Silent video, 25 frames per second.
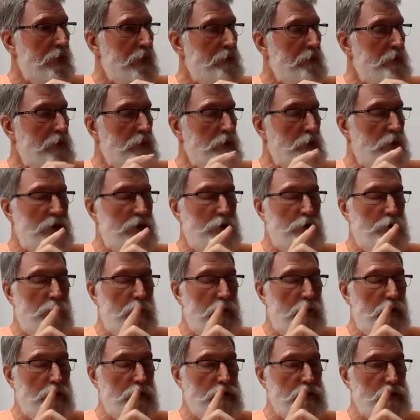But when you
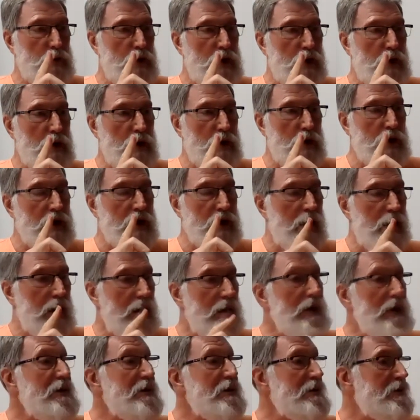close one
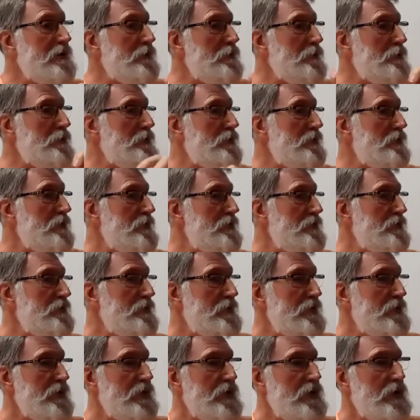eye
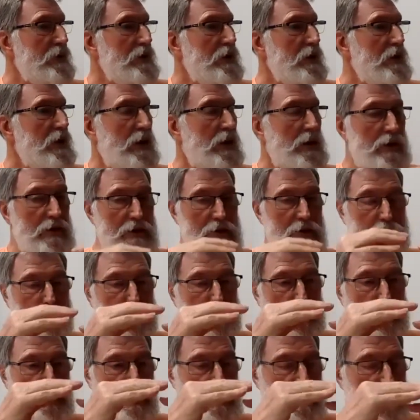and
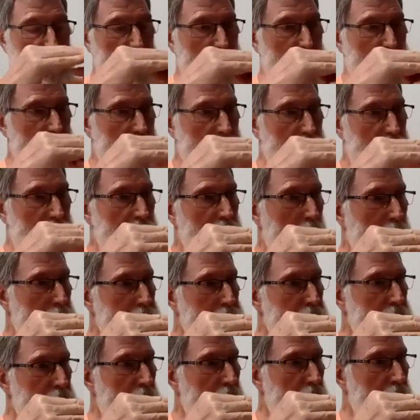put an
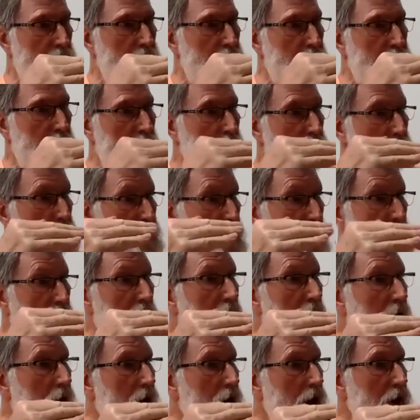obstacle in front of the
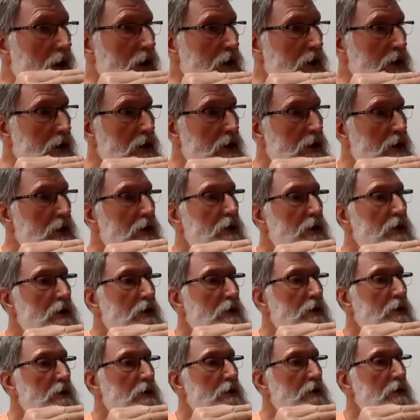line,
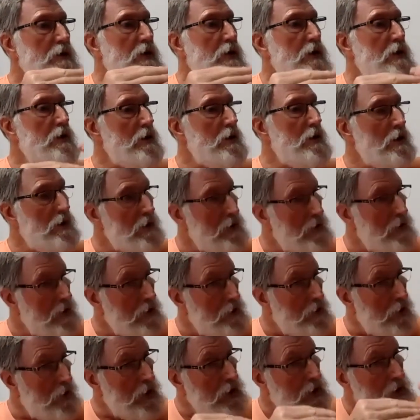then the
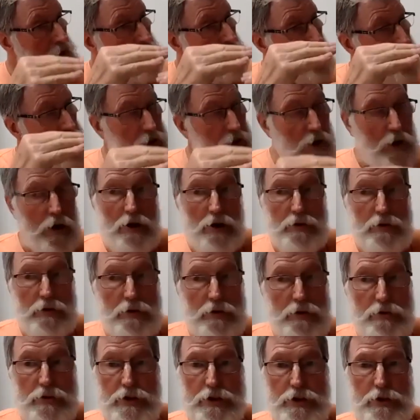grayness is all
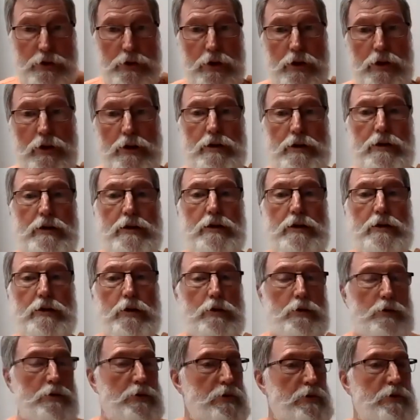restored. It
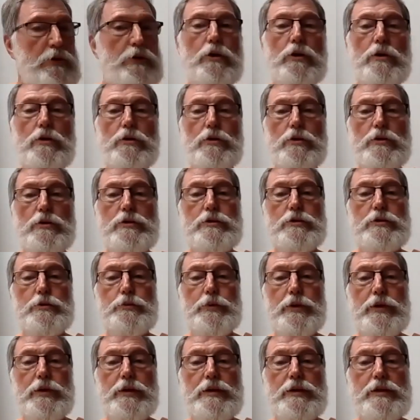all looks to
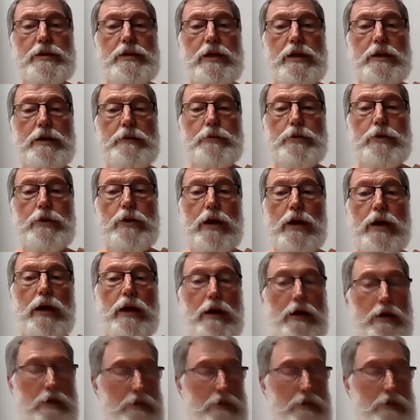be the same gray.